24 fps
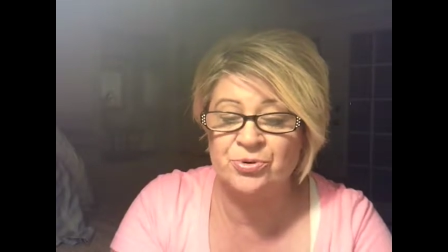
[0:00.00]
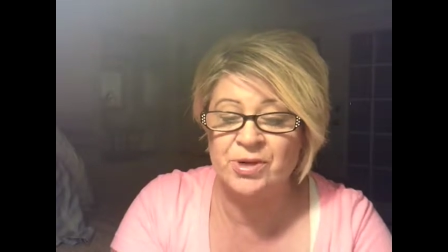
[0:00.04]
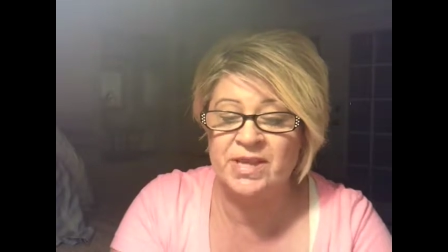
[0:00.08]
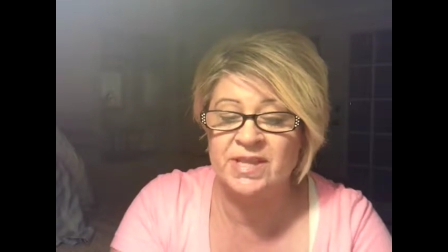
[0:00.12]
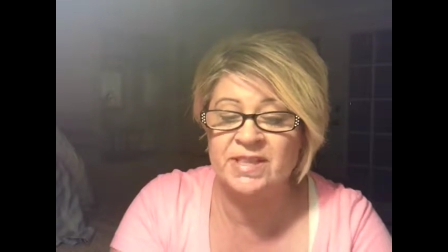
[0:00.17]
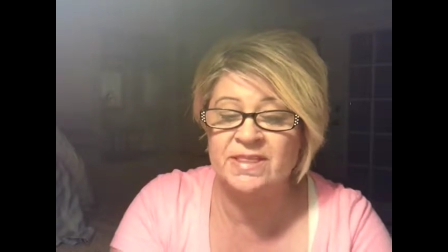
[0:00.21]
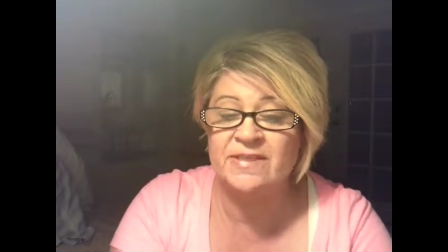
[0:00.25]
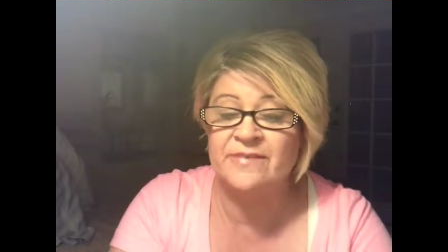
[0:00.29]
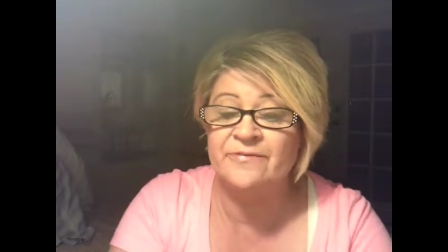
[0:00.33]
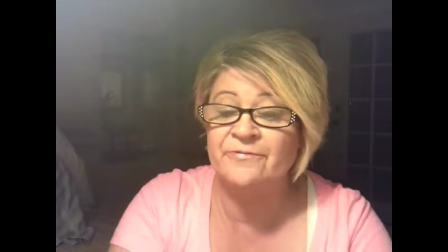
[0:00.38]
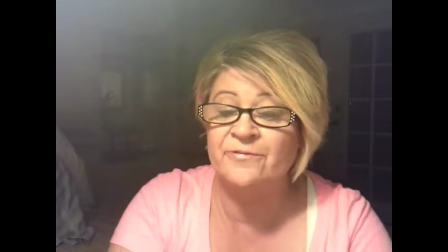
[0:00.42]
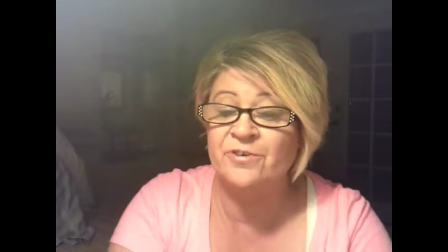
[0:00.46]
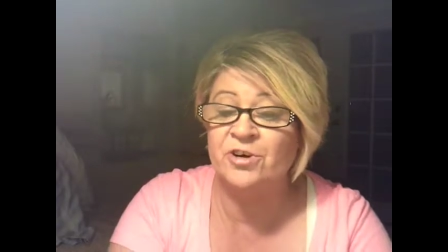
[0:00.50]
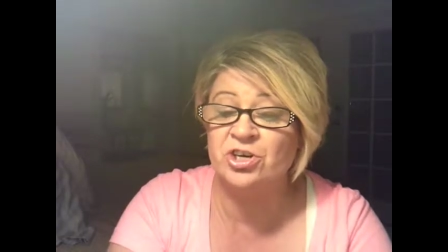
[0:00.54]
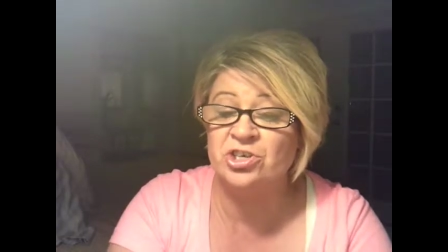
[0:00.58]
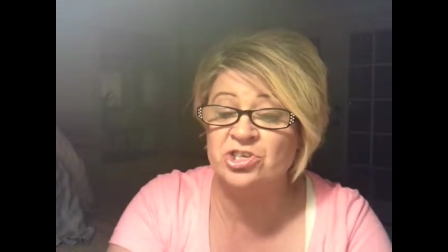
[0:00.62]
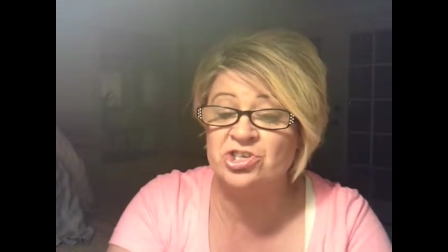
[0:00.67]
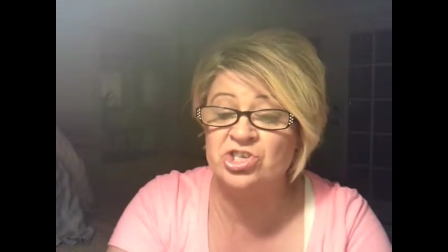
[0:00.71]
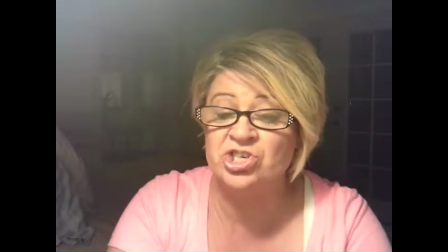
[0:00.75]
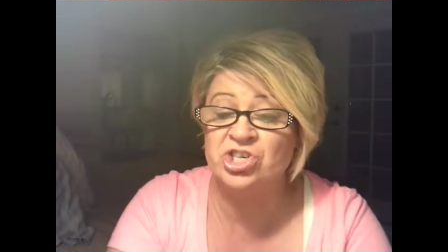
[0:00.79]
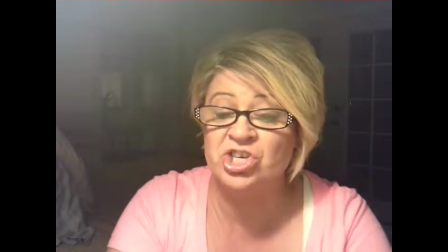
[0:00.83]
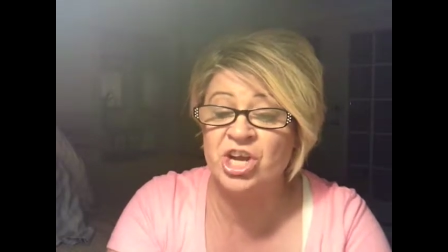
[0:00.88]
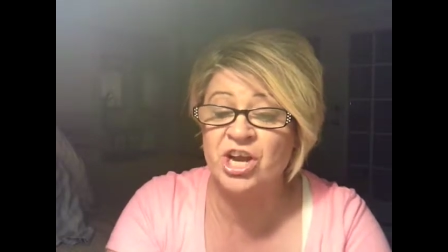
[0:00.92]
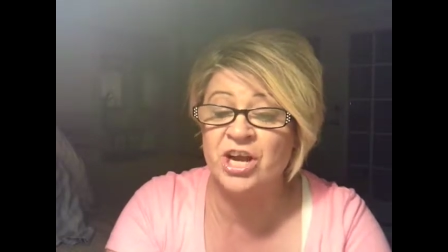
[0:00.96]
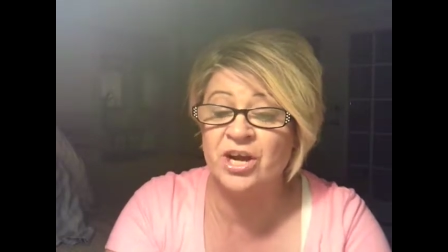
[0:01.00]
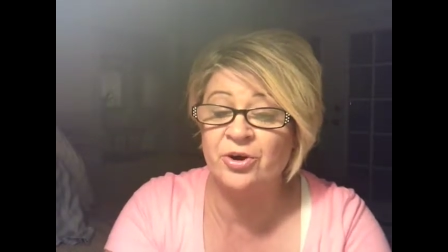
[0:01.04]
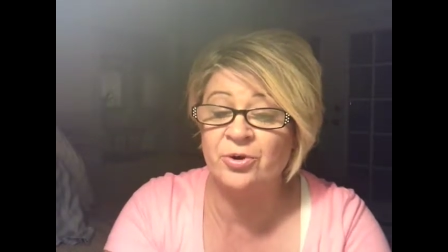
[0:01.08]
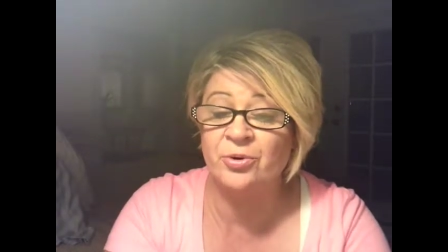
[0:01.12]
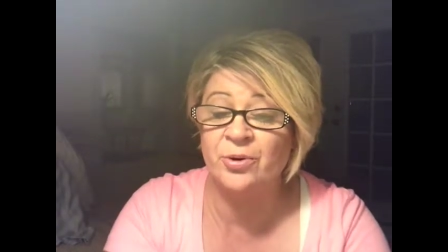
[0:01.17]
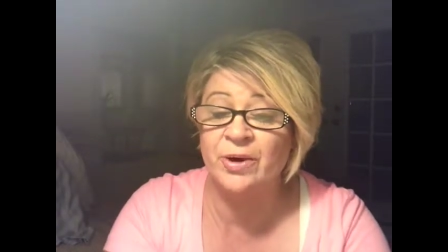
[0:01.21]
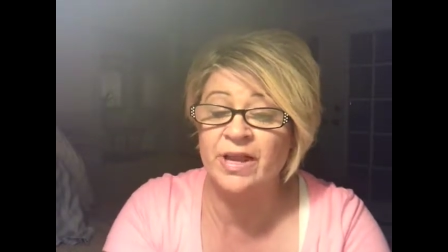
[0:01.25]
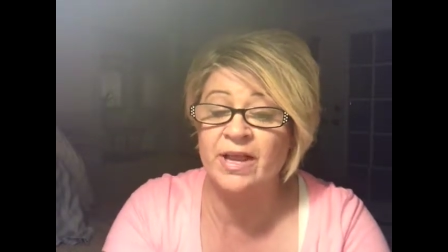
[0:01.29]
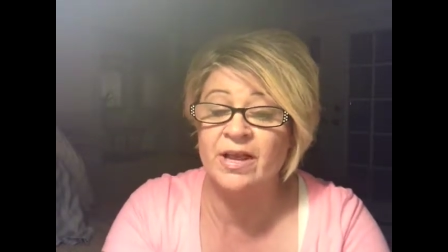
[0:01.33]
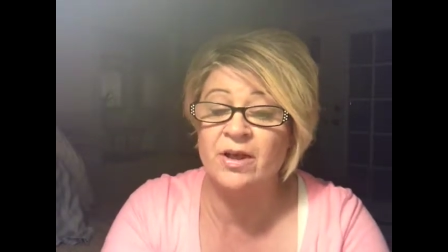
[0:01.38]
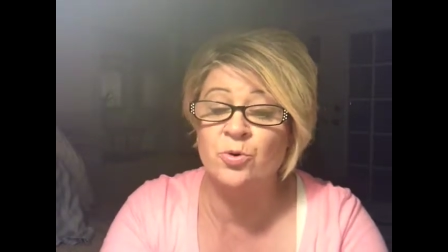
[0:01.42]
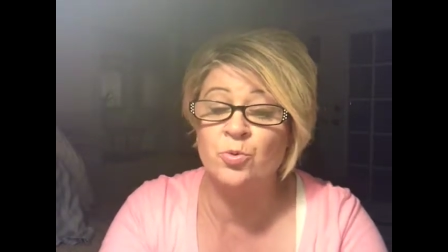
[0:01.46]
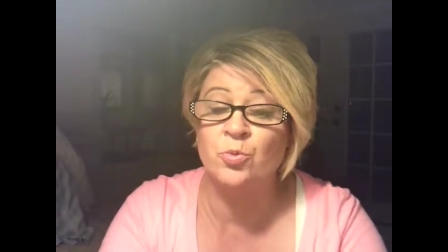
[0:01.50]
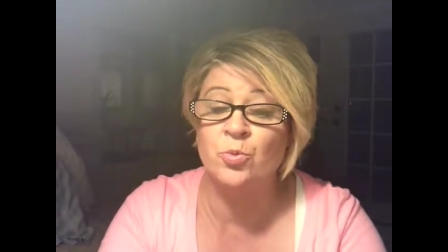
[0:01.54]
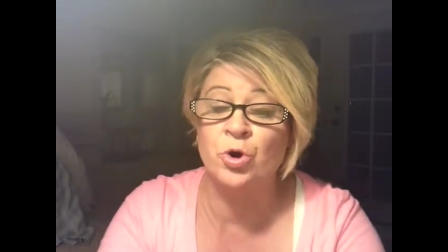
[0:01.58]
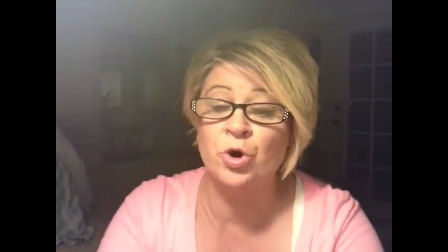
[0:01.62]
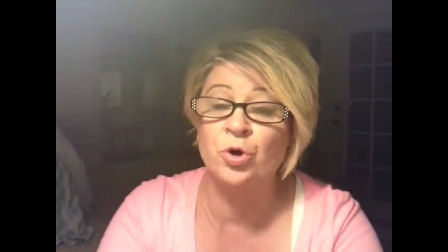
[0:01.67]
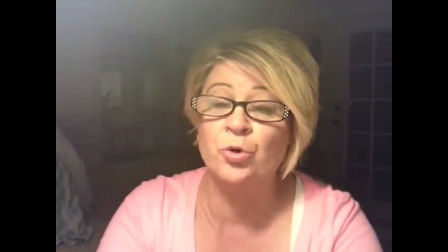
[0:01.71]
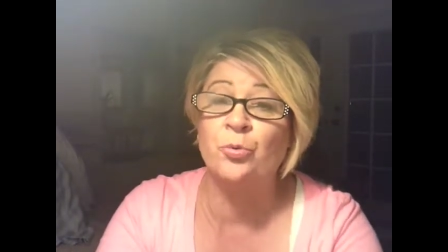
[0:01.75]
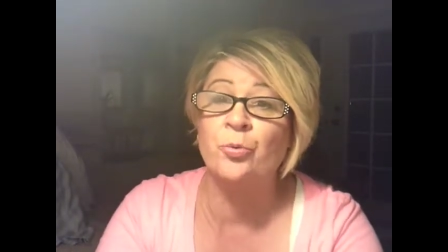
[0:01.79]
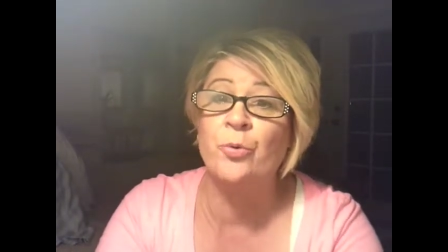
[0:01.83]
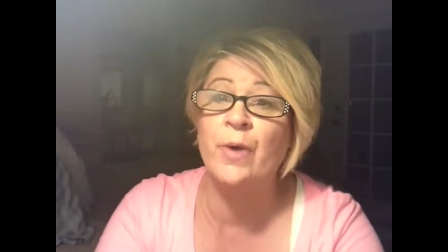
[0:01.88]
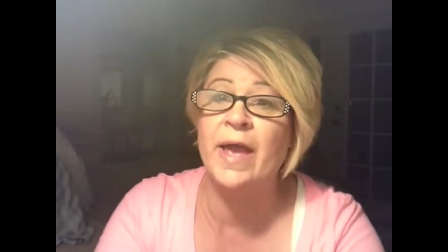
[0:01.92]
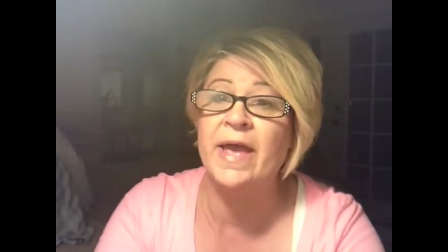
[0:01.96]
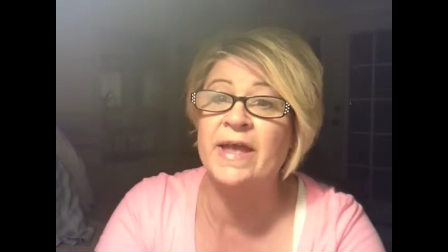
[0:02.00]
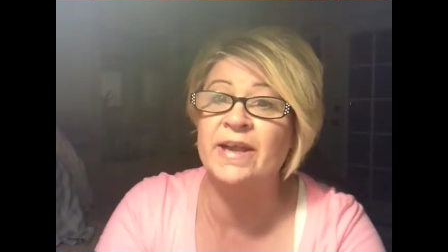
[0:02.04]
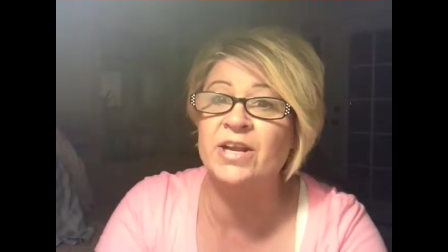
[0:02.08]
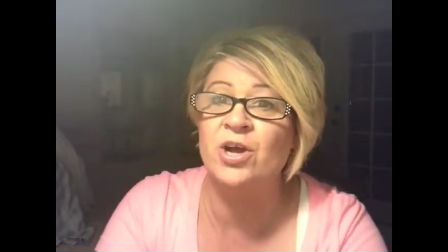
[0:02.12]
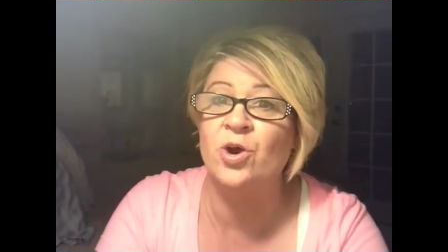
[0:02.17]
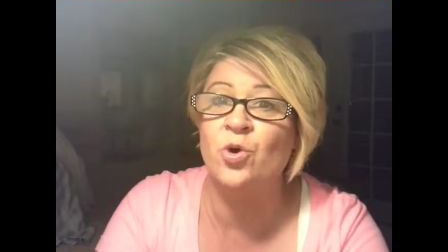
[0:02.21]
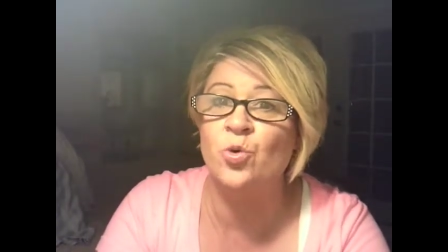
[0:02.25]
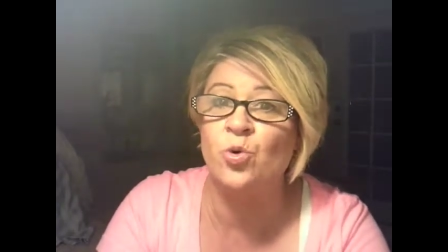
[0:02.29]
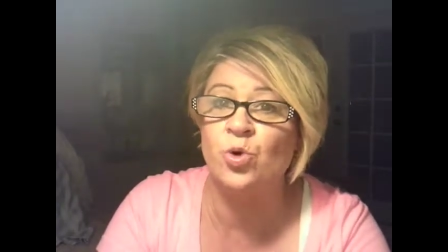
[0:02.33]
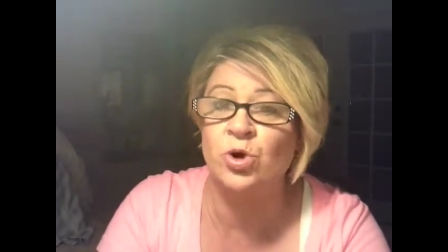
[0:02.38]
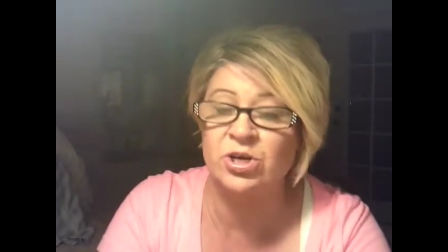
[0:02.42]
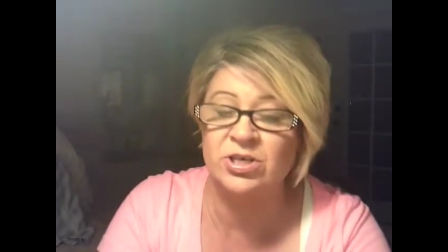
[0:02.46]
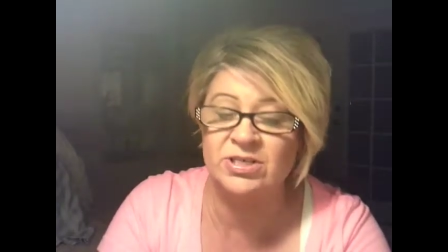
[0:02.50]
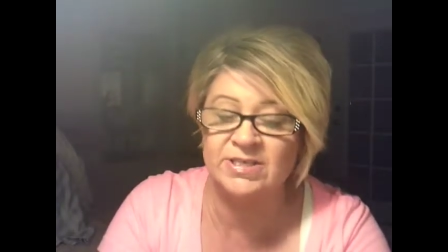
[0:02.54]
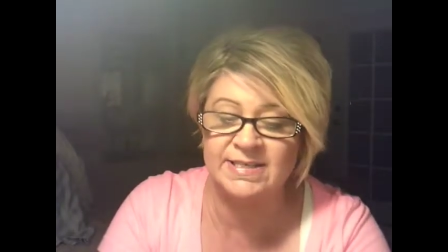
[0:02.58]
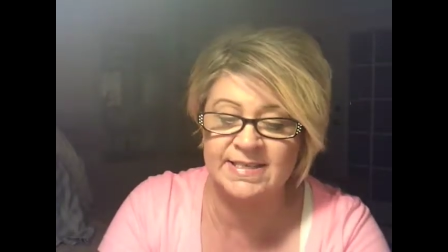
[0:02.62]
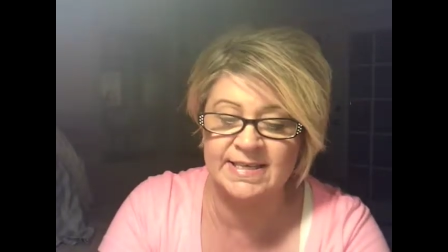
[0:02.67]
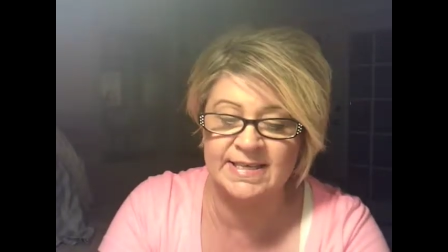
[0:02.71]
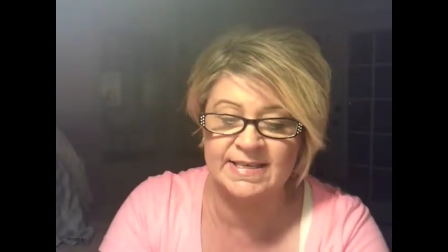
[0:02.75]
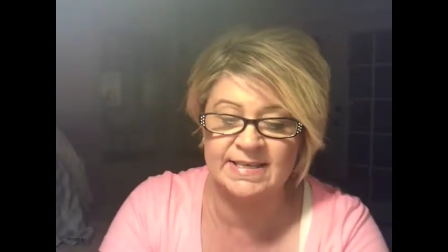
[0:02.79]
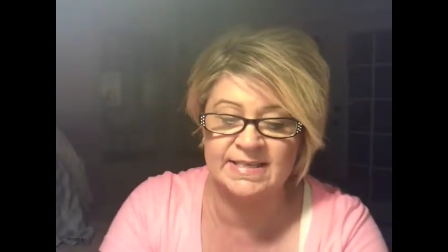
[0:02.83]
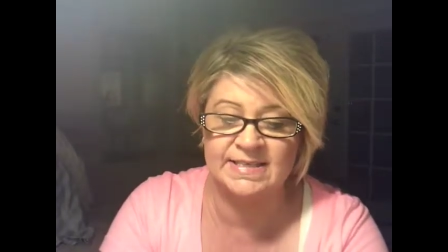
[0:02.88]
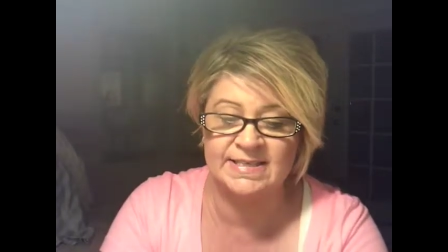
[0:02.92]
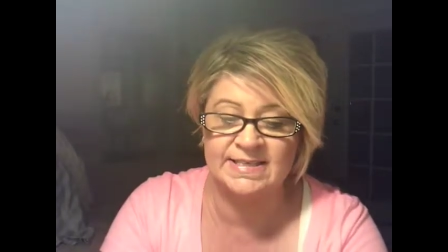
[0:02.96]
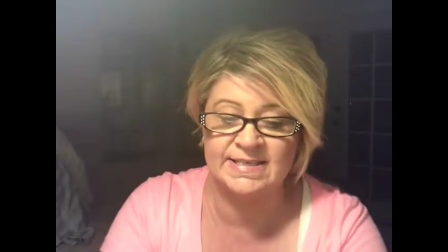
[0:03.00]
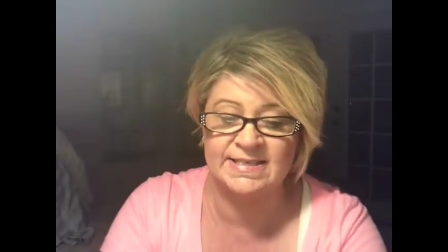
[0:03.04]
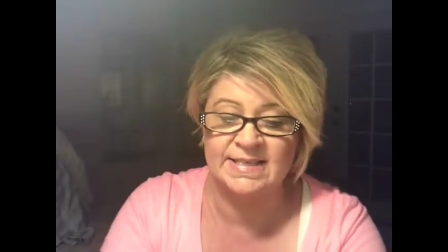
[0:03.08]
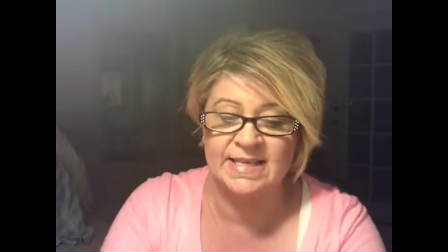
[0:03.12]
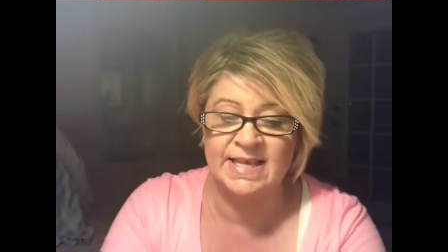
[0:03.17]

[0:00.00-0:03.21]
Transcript: "In the first chariot were red horses,